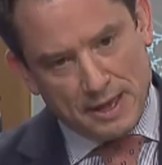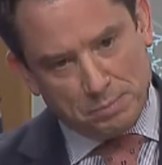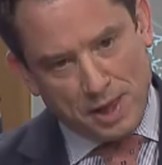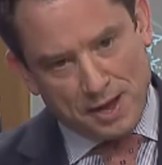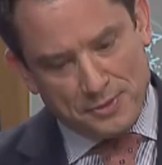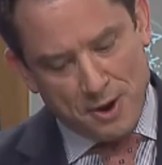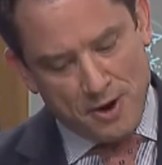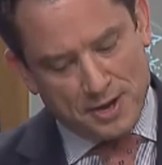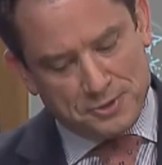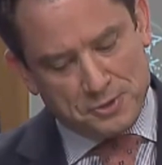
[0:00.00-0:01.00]
and block
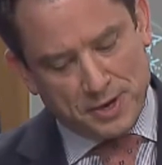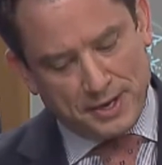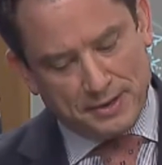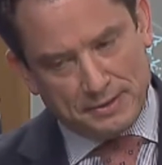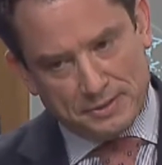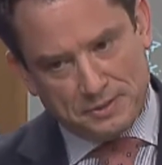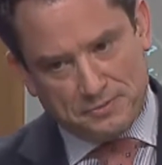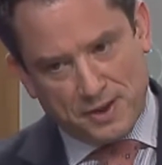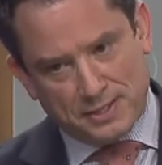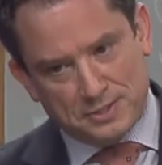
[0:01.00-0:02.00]
their entry to
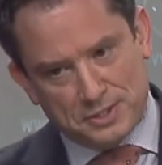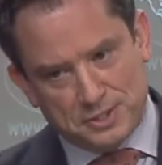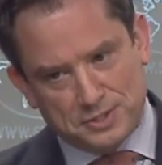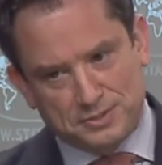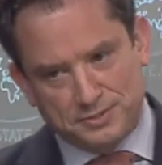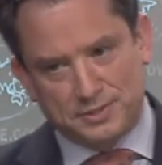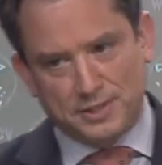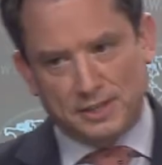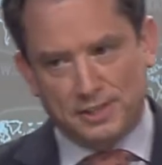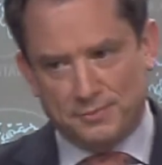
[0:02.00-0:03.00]
funds.
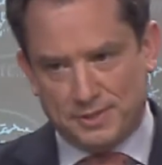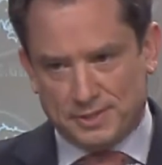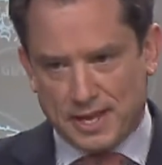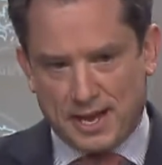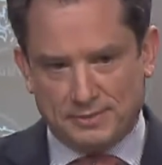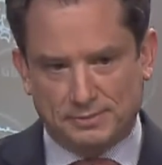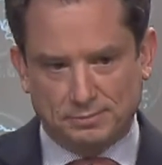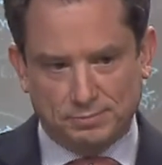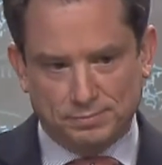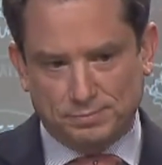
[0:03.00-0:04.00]
I'll leave it at that.
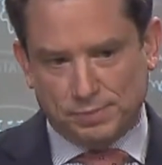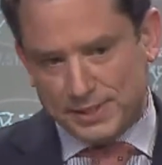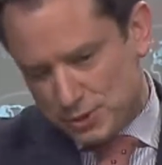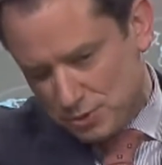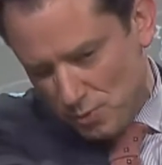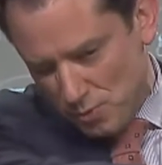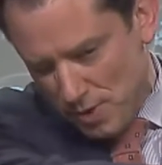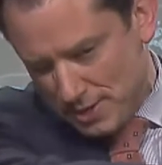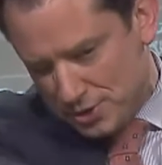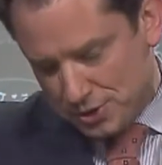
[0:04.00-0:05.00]
Please,
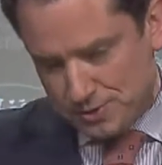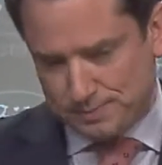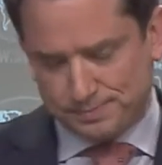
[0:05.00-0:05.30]
Rich.